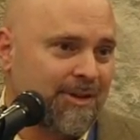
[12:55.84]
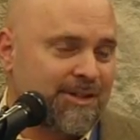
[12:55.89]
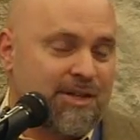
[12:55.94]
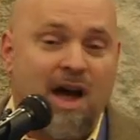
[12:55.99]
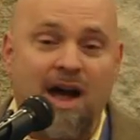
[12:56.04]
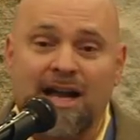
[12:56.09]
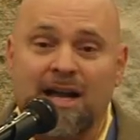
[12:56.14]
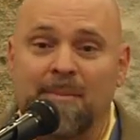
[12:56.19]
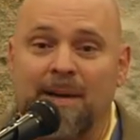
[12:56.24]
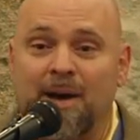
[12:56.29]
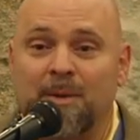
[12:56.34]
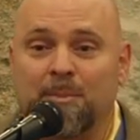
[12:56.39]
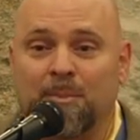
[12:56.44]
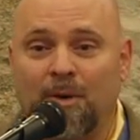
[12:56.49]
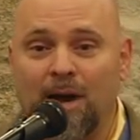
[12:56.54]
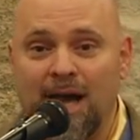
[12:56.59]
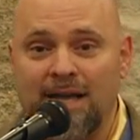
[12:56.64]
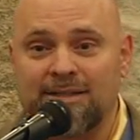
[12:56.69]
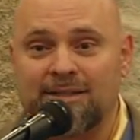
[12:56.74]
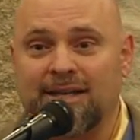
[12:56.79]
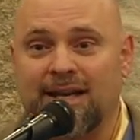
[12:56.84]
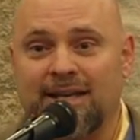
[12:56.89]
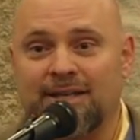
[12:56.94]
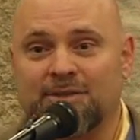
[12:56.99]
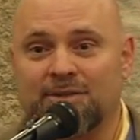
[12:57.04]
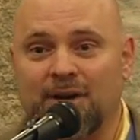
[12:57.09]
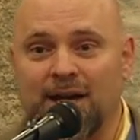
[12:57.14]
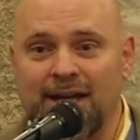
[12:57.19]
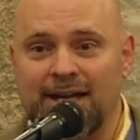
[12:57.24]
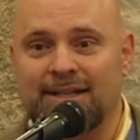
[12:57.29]
Talk about
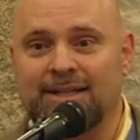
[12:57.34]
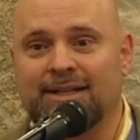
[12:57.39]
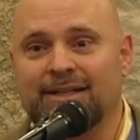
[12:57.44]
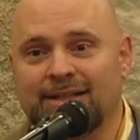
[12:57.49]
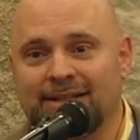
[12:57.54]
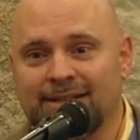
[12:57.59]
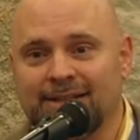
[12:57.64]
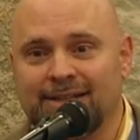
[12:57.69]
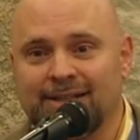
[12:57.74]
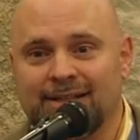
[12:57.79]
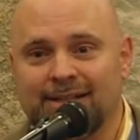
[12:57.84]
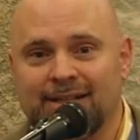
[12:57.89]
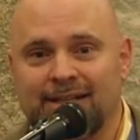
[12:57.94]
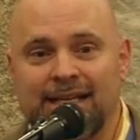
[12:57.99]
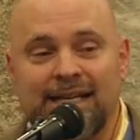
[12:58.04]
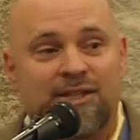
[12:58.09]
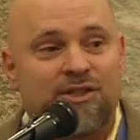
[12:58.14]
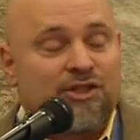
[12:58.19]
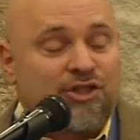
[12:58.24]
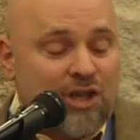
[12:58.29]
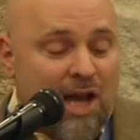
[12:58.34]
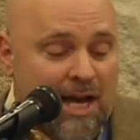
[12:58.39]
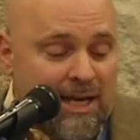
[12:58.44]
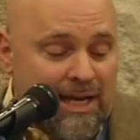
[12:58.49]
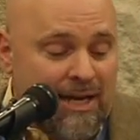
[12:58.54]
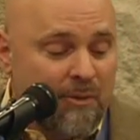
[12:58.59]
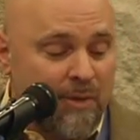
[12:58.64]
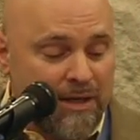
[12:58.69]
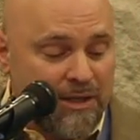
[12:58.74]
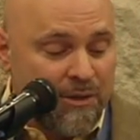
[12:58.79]
process, right? It's
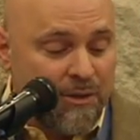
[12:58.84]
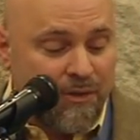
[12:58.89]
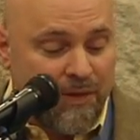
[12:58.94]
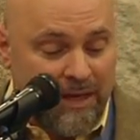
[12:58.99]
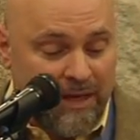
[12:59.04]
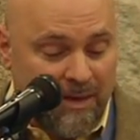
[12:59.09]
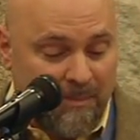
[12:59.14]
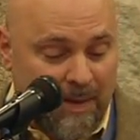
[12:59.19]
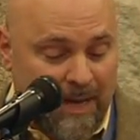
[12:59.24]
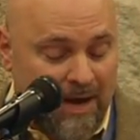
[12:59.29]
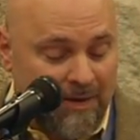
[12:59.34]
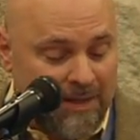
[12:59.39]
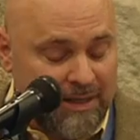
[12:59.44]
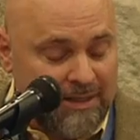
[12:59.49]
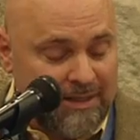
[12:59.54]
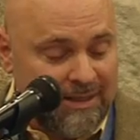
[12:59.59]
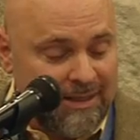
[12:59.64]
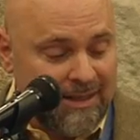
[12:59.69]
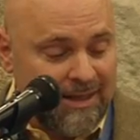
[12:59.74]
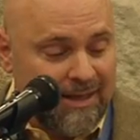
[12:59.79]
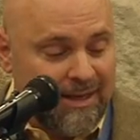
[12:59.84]
shocking when you think about it.